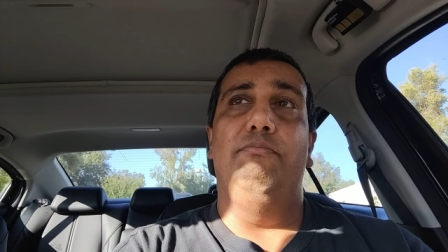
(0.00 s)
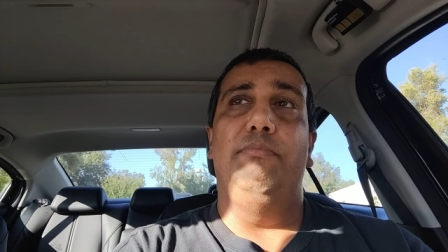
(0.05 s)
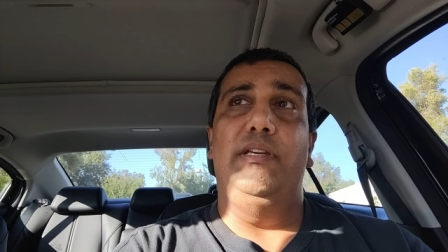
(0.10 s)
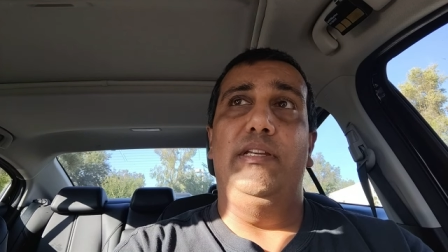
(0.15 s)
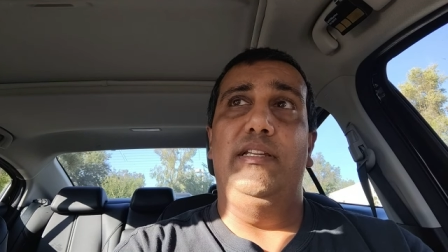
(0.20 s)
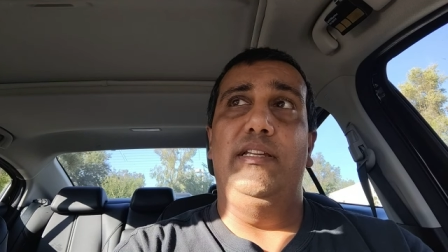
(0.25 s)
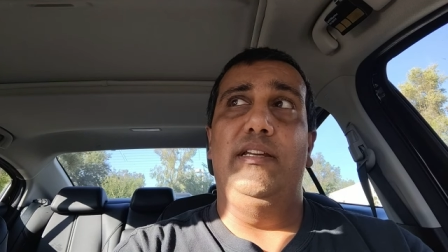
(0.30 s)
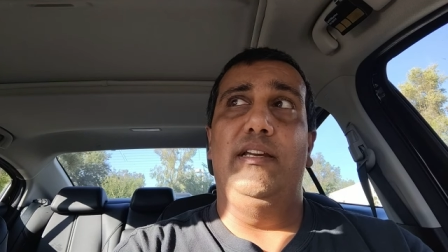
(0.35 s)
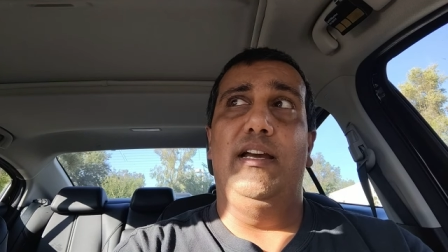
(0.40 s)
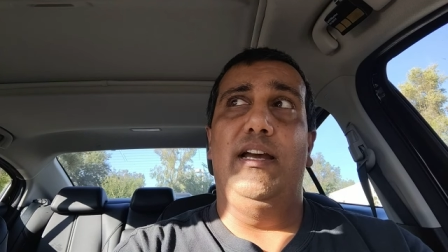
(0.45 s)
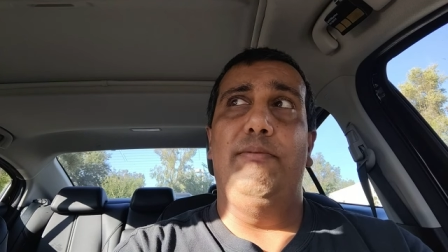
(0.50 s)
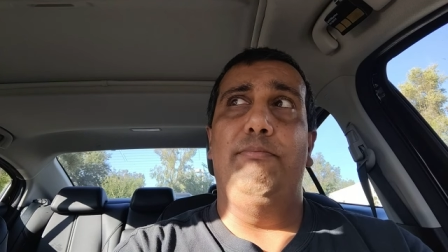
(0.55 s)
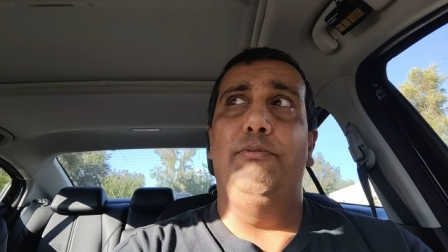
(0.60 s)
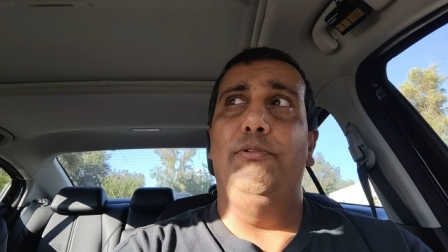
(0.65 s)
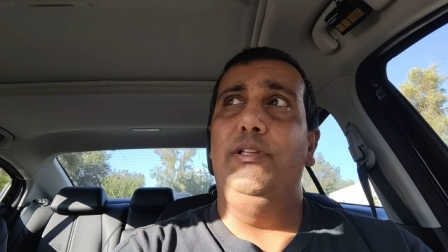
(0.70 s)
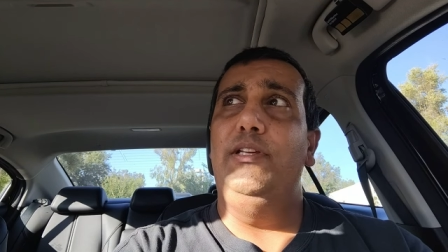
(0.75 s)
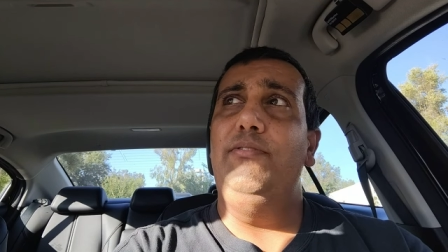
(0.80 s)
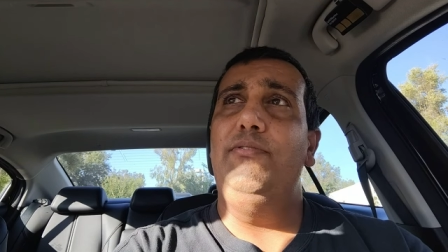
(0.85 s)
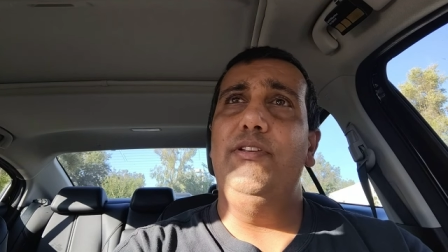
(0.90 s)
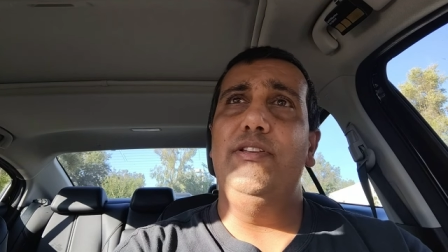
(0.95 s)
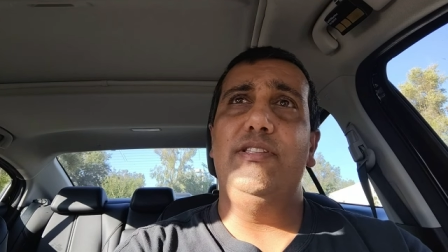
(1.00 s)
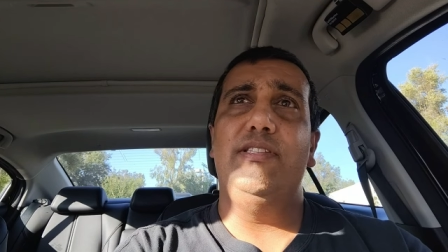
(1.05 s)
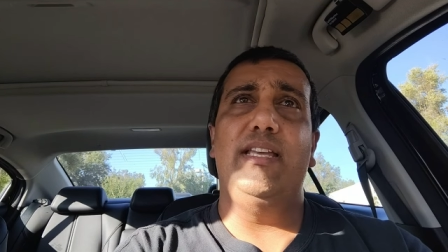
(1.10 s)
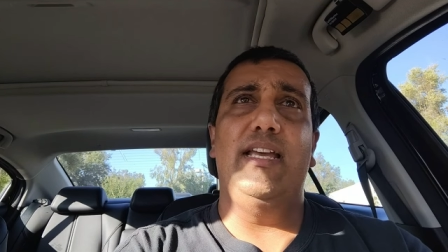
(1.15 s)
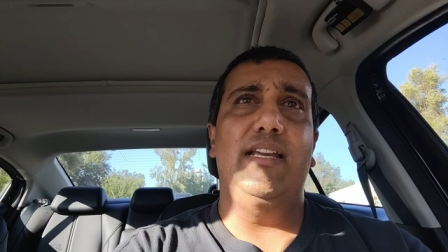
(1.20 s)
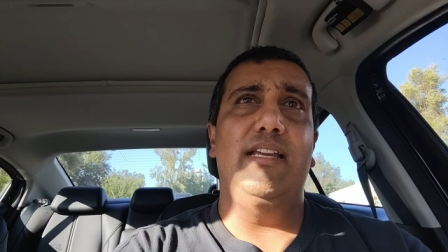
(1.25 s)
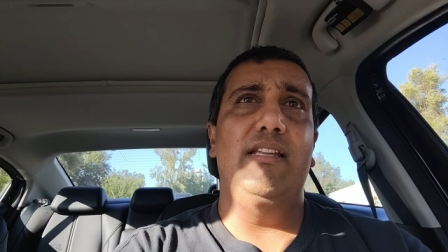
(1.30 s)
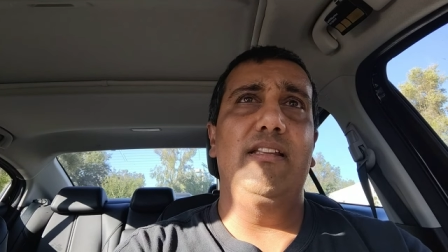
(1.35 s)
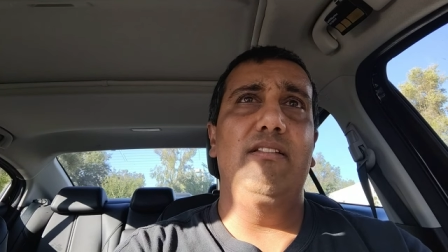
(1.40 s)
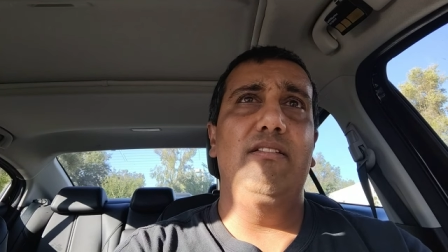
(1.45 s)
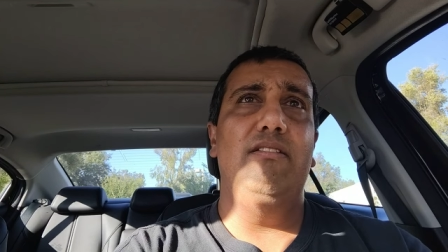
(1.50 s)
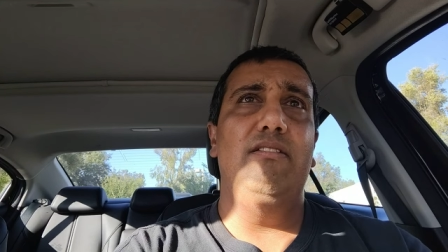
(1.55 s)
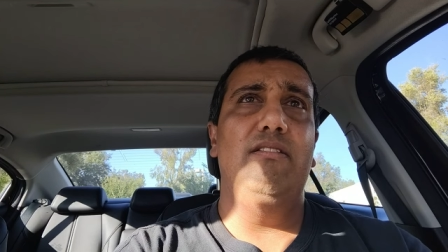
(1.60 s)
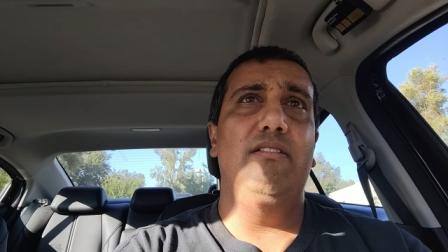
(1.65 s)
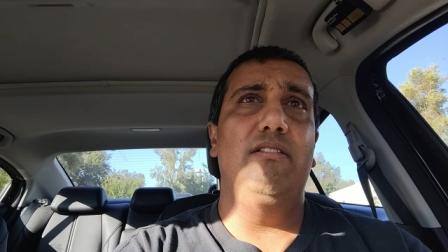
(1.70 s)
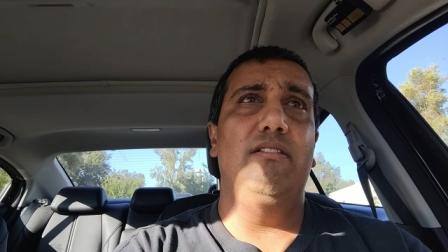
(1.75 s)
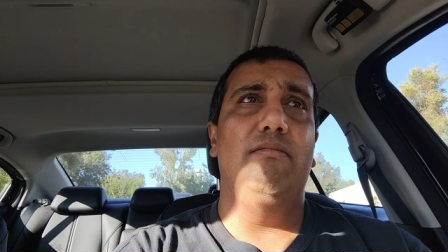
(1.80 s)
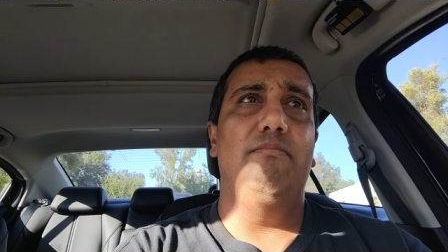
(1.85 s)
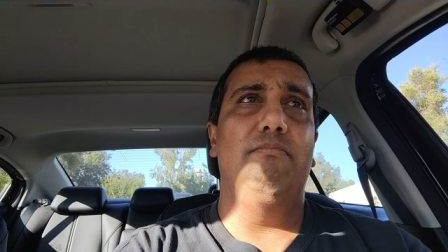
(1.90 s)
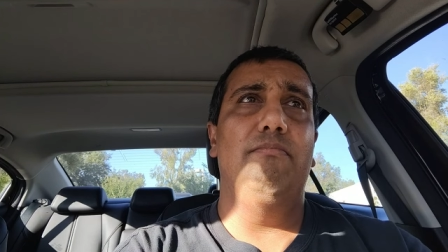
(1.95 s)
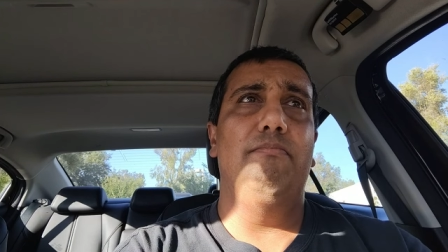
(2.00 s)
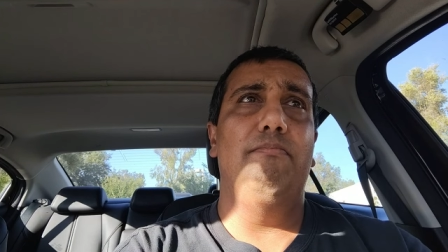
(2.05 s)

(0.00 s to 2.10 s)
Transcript: meeting, I believe, the second